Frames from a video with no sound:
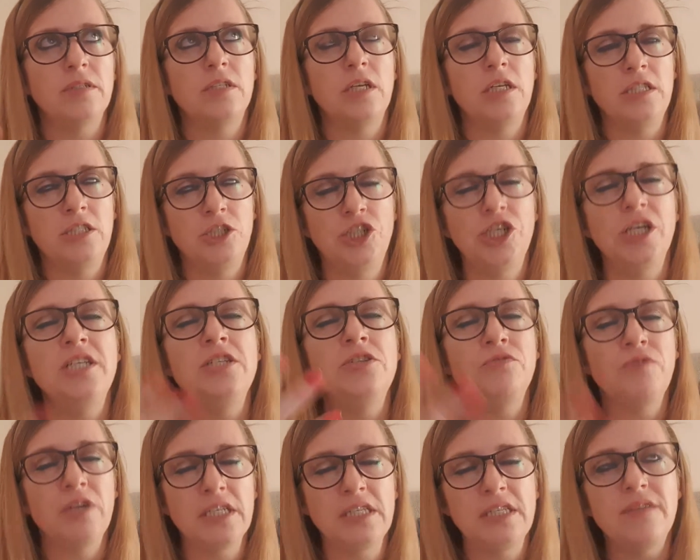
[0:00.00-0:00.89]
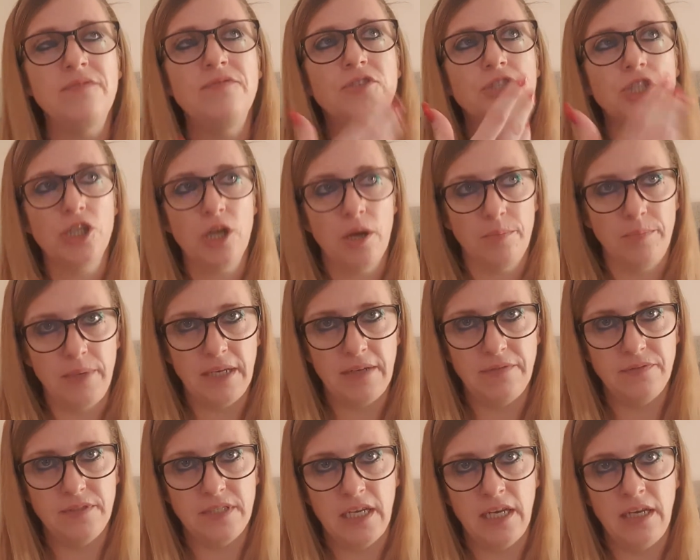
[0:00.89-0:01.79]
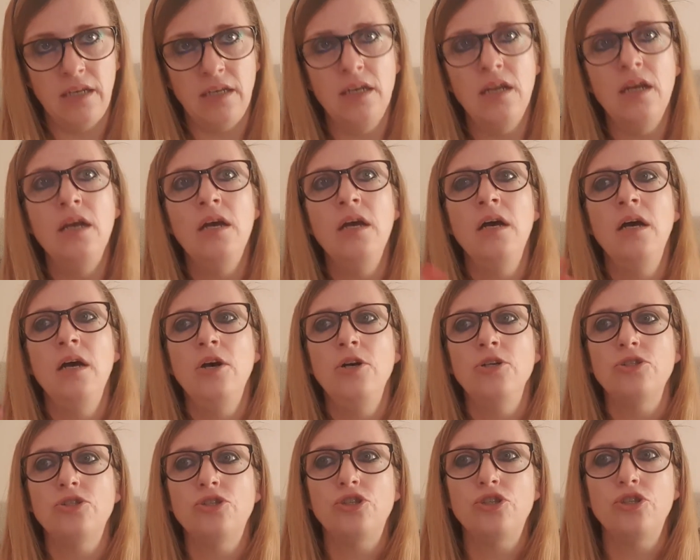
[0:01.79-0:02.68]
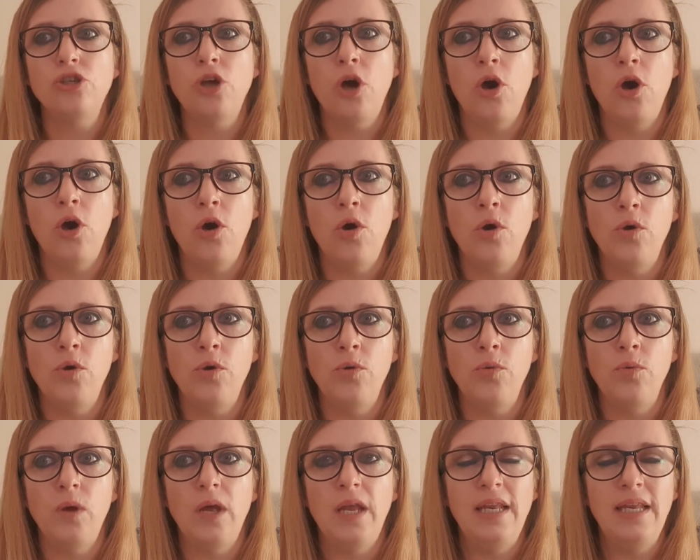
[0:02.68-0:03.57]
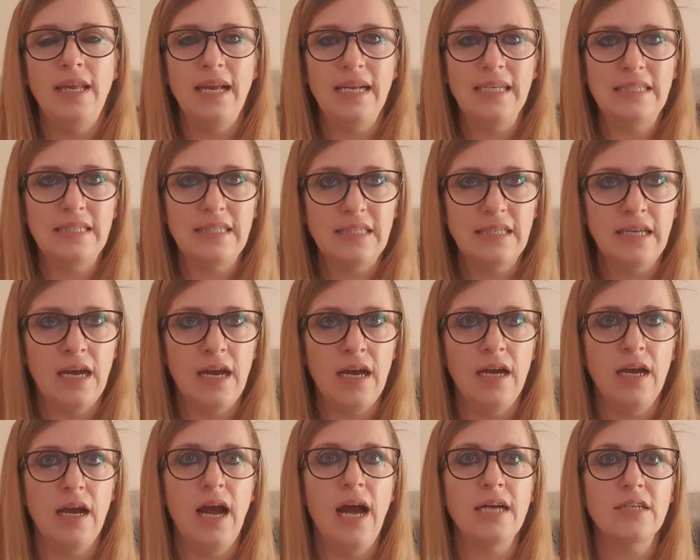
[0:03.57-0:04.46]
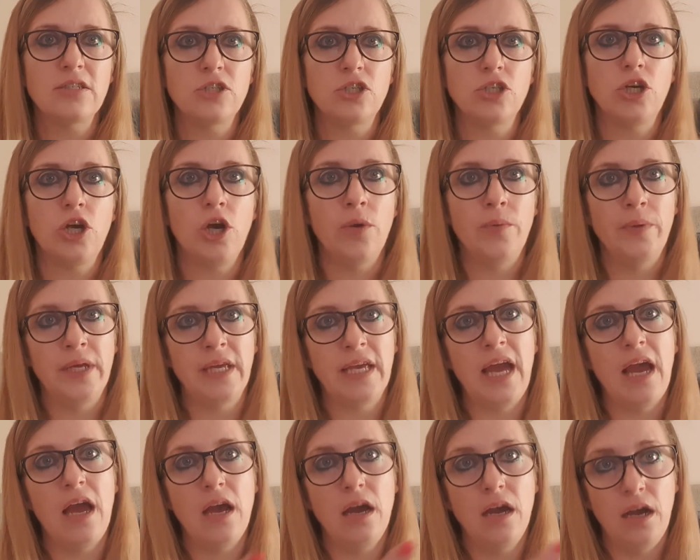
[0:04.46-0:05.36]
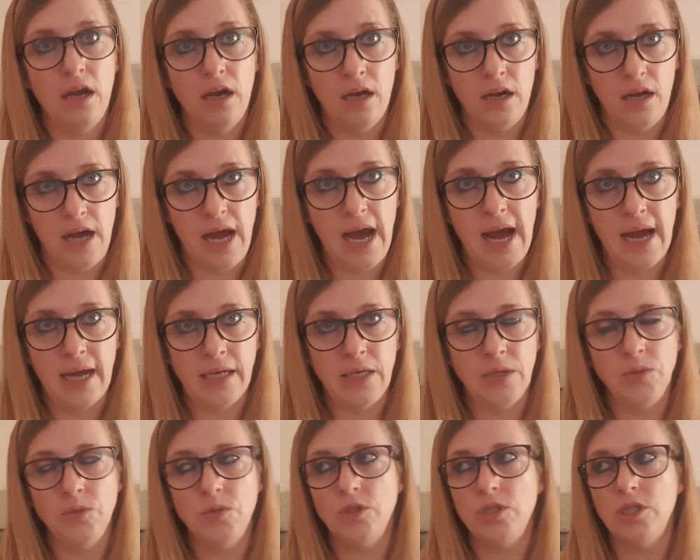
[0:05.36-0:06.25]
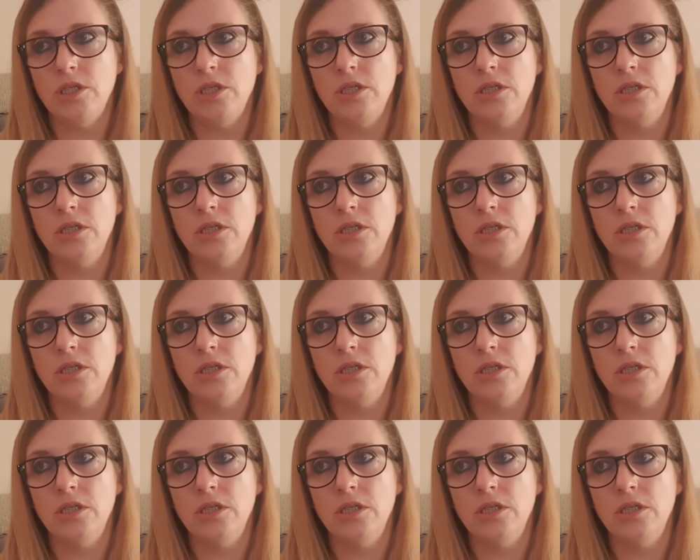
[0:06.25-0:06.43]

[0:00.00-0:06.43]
she's arrested for shoplifting. So Lester has to go and get her out